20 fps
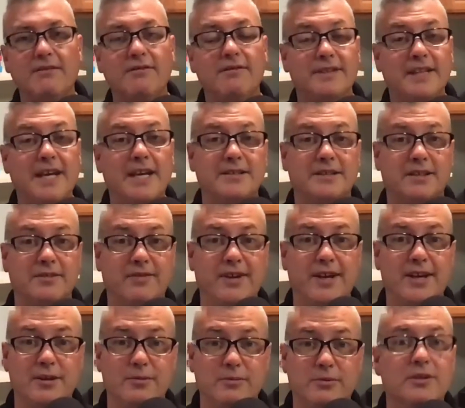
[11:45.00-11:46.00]
That's
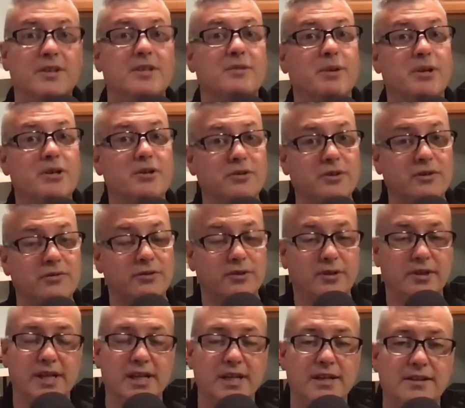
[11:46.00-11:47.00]
invaluable, especially for a
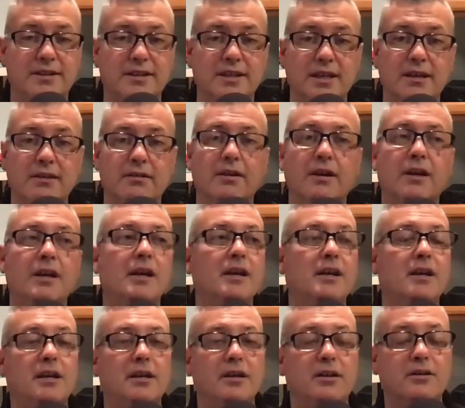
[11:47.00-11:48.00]
legacy.
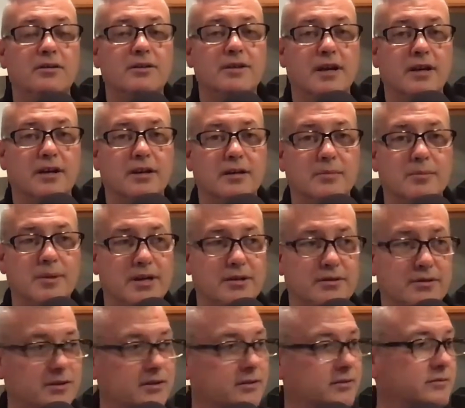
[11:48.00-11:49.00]
You're talking
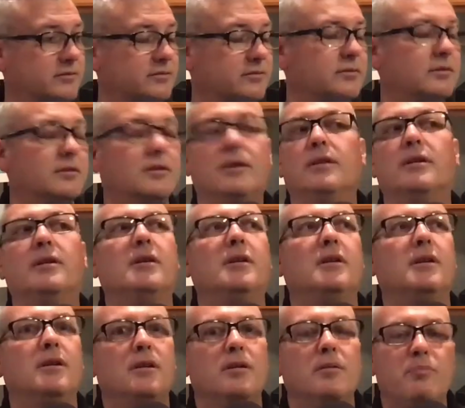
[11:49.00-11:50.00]
about
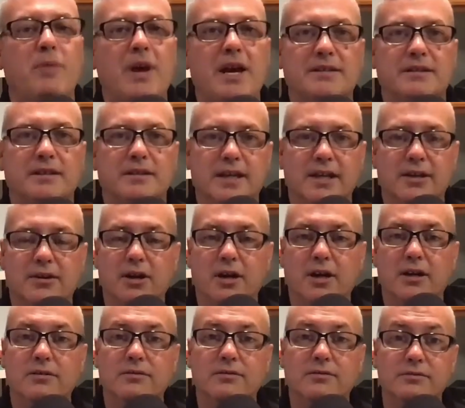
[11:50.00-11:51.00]
passing that
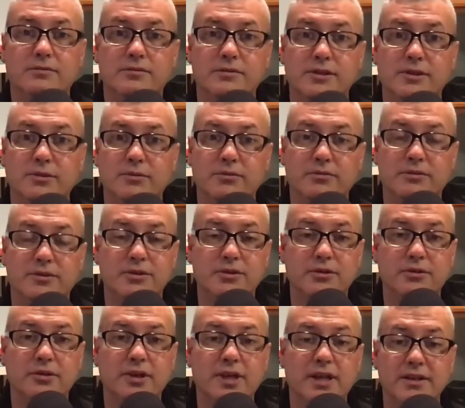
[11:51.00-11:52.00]
on to
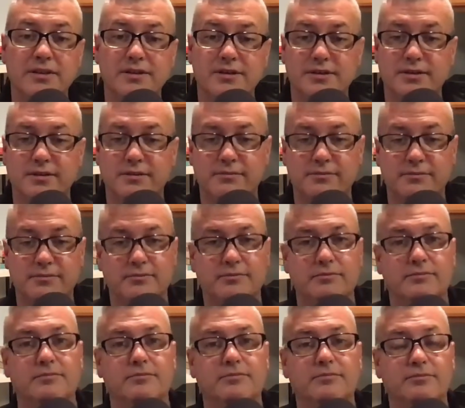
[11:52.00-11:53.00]
your kids
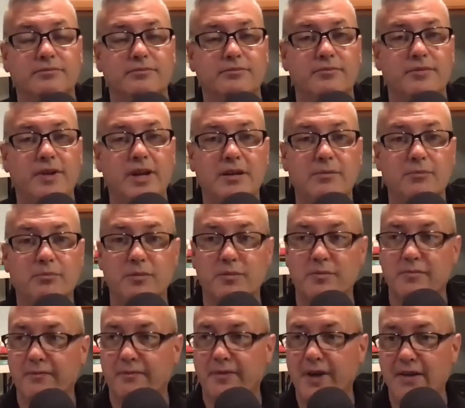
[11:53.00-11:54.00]
and
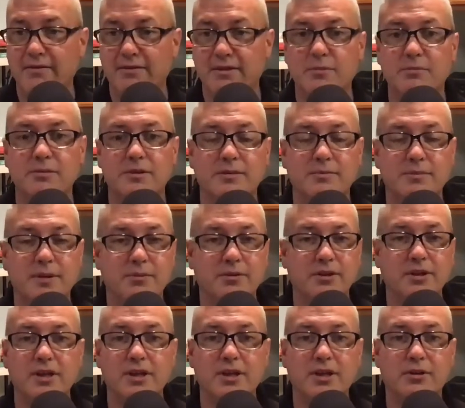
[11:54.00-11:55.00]
have them to be able to
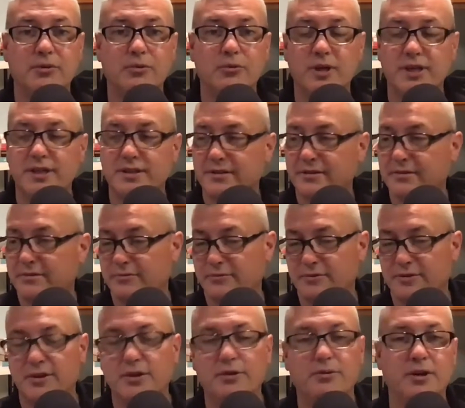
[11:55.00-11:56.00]
hear what
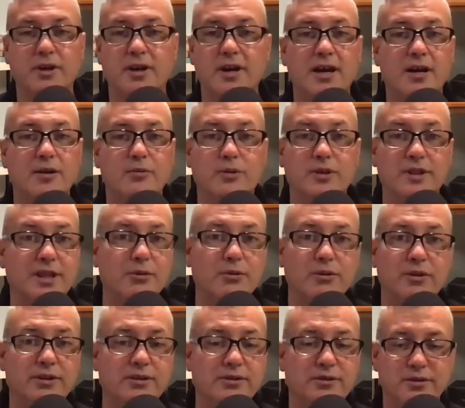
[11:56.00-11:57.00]
was going on when they were
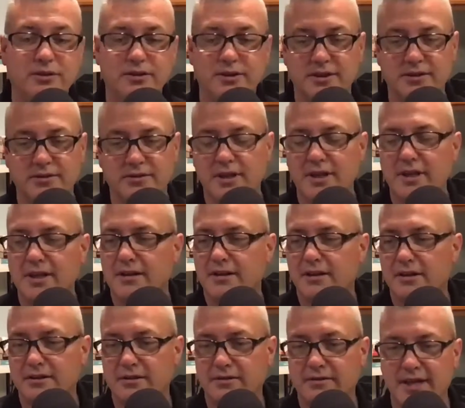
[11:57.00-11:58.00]
little and
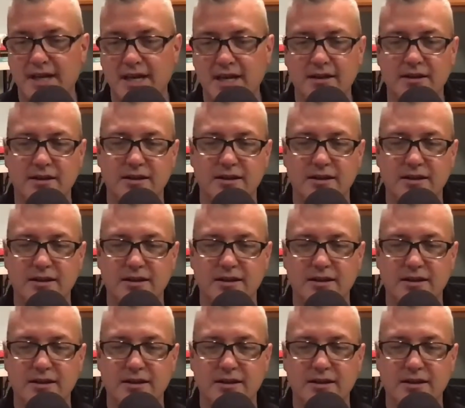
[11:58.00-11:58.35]
all of that.